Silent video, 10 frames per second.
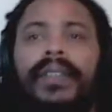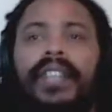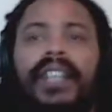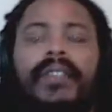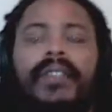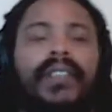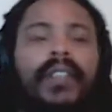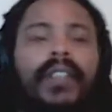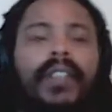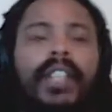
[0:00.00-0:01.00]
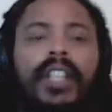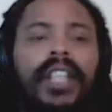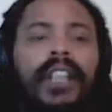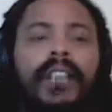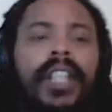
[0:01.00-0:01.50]
you never even heard you
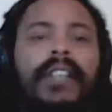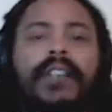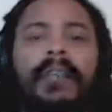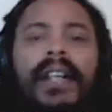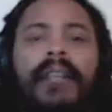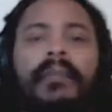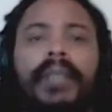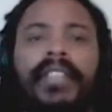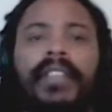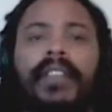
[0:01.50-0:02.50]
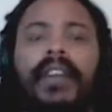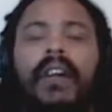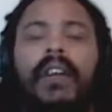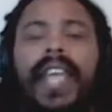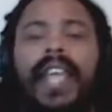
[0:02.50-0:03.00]
never hear about them until oh they got